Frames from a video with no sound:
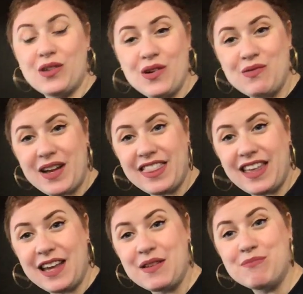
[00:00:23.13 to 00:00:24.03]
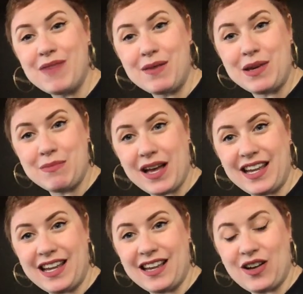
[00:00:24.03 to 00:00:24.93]
One thing, maybe
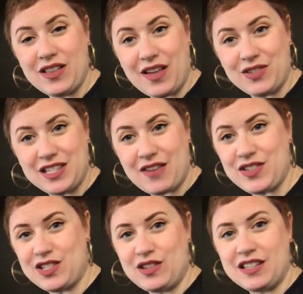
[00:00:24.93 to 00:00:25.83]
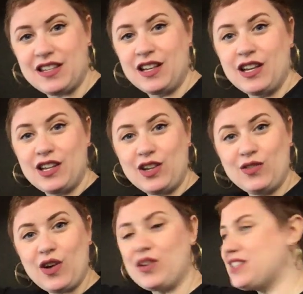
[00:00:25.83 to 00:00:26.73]
my level 7 students, you
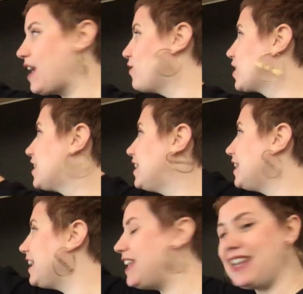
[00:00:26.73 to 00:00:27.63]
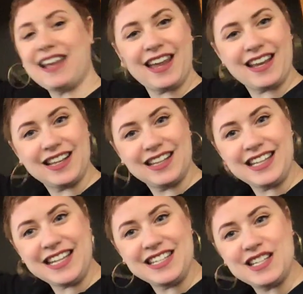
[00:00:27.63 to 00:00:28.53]
notice how clean I
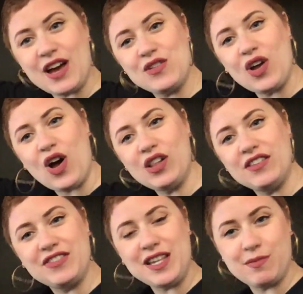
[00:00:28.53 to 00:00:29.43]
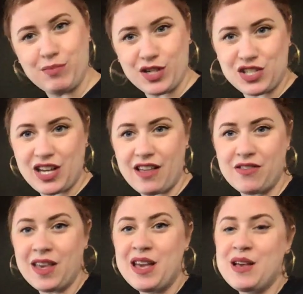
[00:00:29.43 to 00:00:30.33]
cleaned out all of these
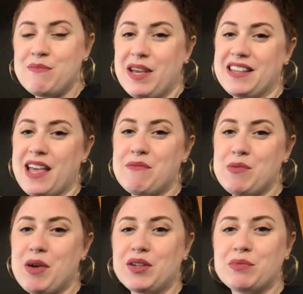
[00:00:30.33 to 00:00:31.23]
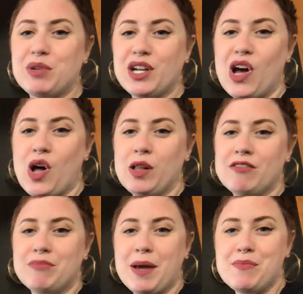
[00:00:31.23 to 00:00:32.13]
bookshelves because I'm about to put all
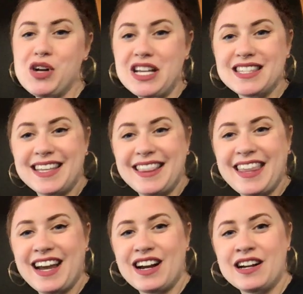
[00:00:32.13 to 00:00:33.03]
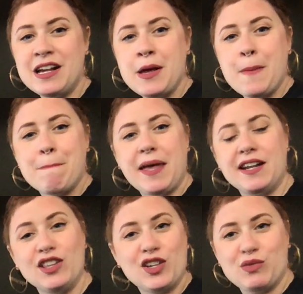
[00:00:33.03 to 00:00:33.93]
of my books in there, but
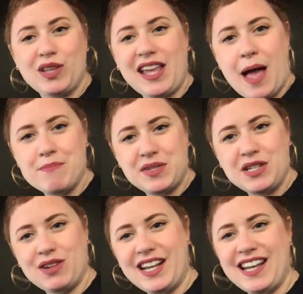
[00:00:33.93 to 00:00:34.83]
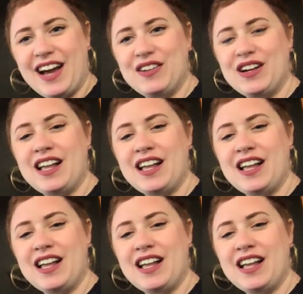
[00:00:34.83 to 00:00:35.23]
it looks really empty right now.